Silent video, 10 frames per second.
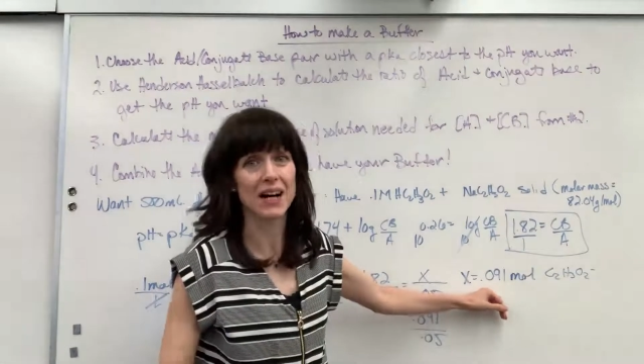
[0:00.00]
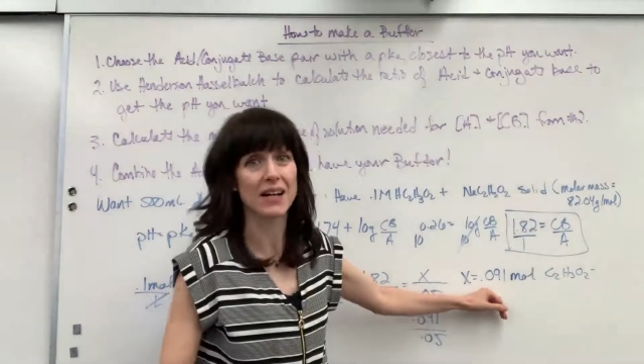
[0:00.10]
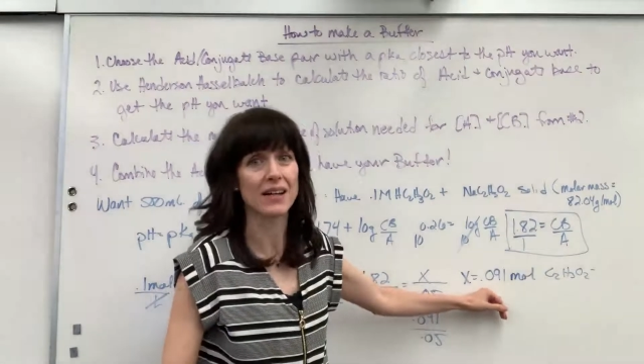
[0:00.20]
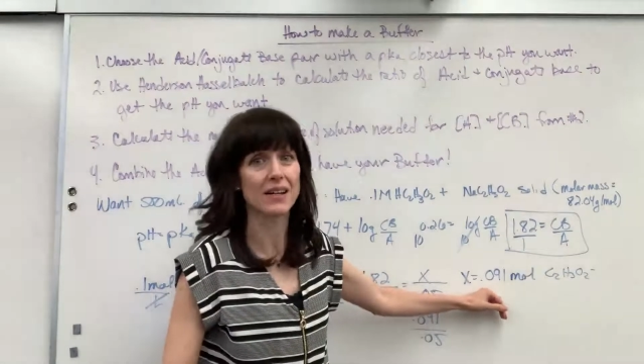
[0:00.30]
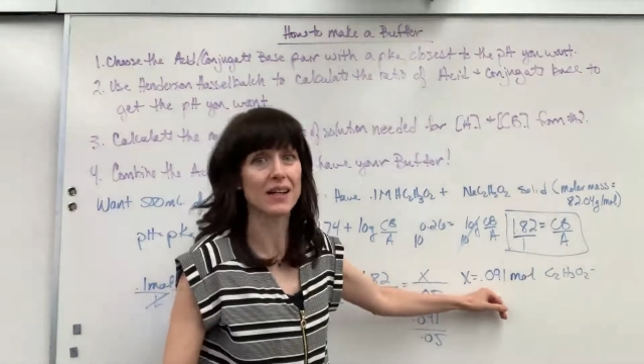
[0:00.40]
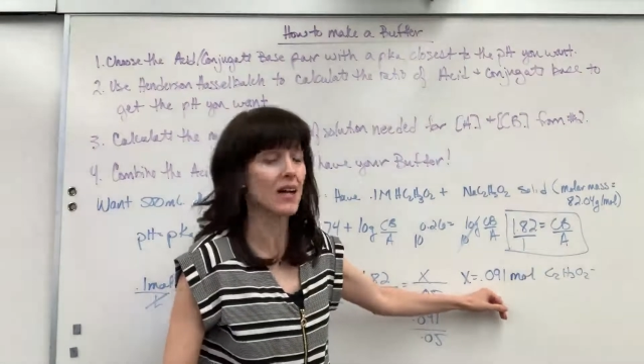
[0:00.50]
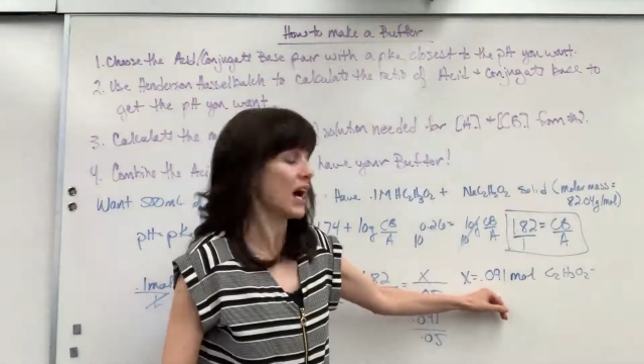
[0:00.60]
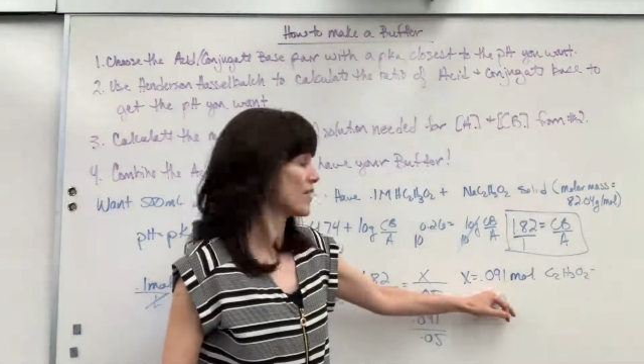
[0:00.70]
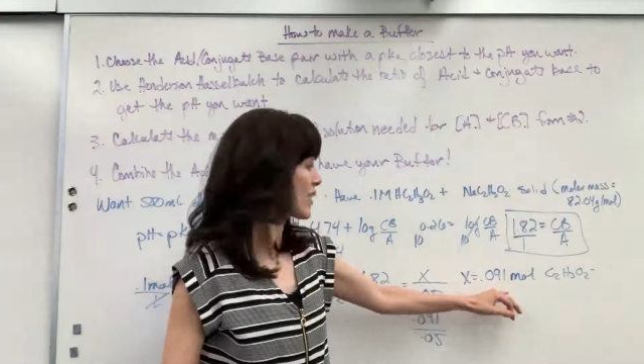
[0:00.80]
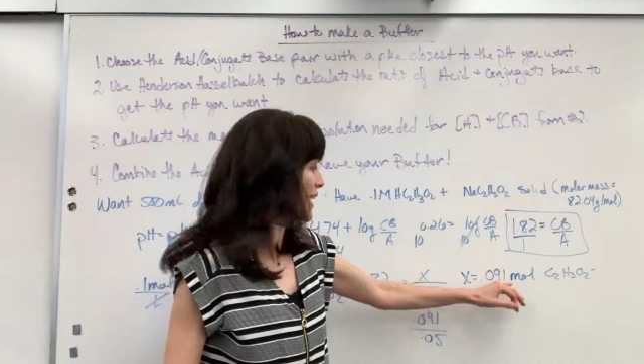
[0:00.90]
ion.
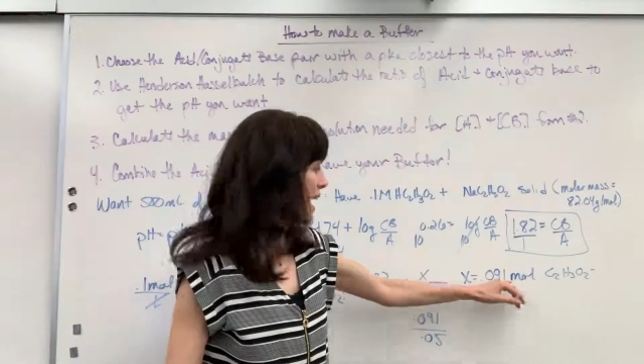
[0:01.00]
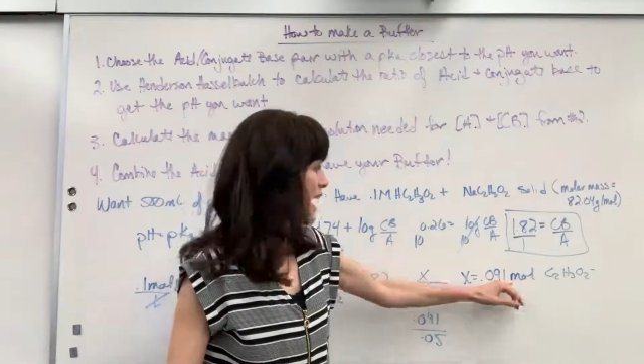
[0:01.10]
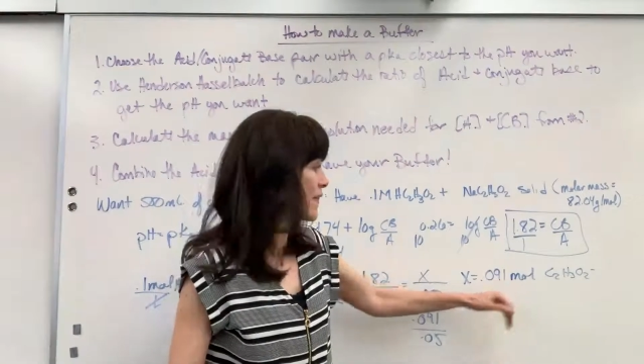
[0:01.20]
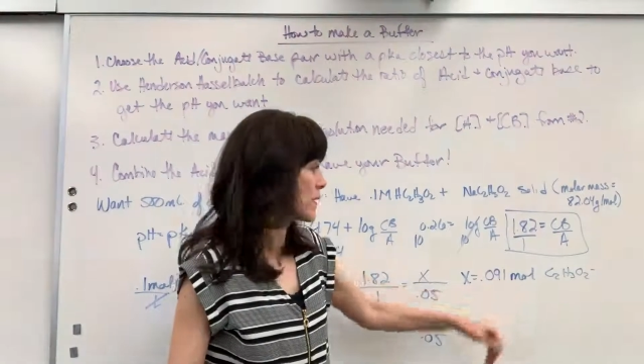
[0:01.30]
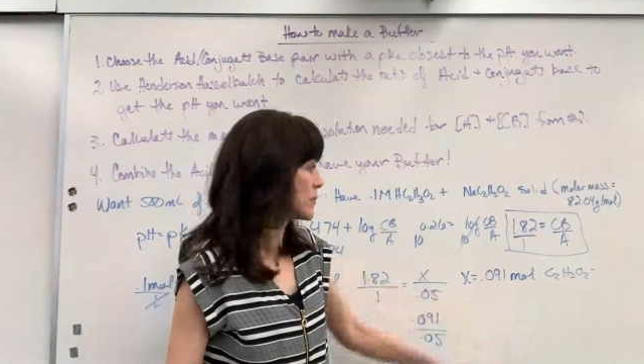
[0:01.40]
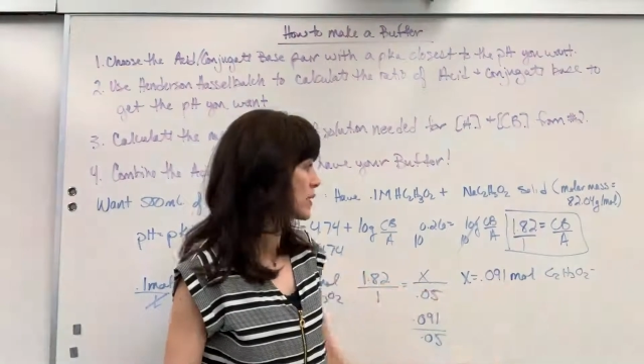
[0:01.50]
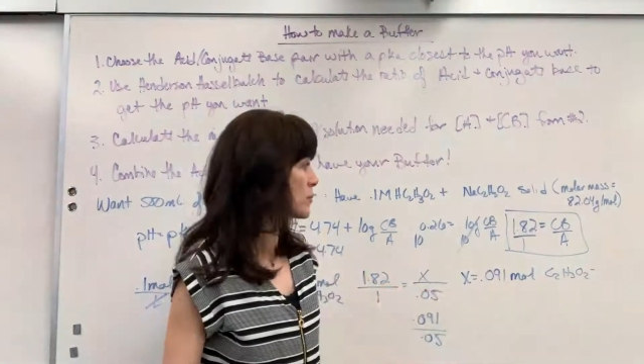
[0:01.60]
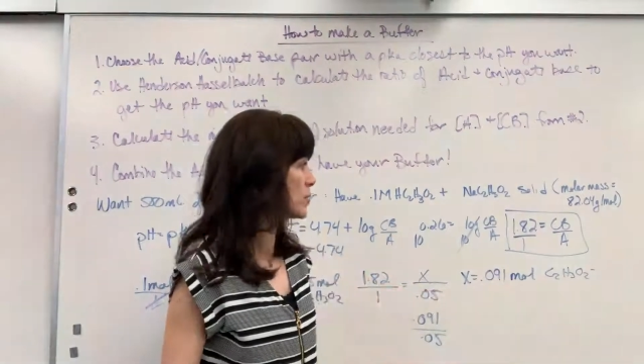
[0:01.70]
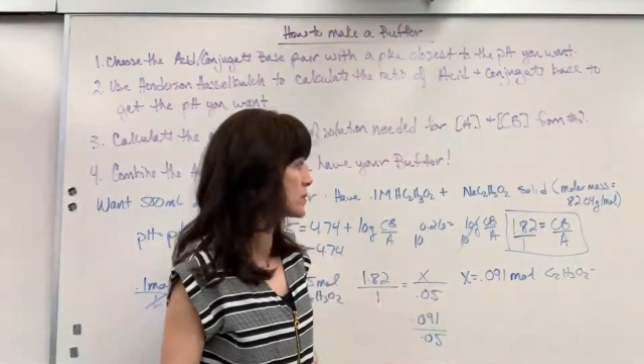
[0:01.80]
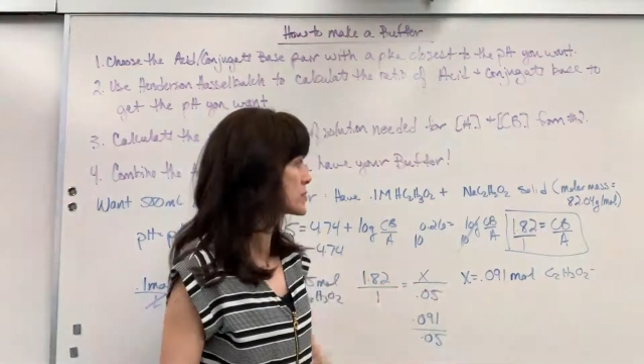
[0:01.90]
I've got to add that many
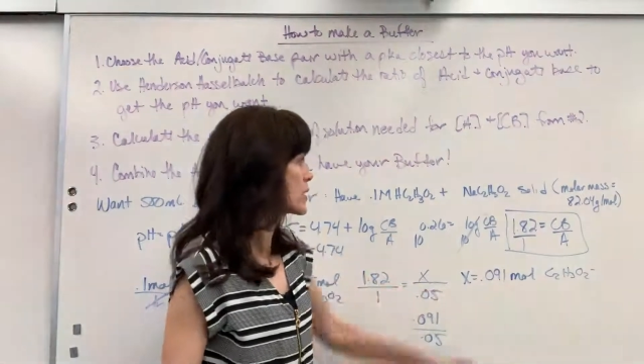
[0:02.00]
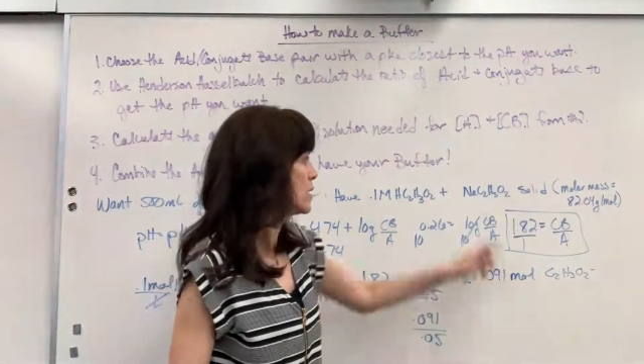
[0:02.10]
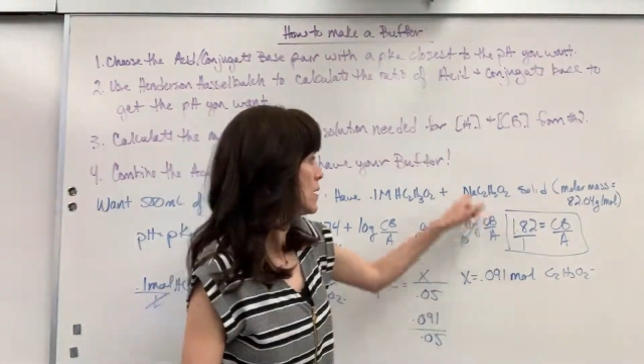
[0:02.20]
moles.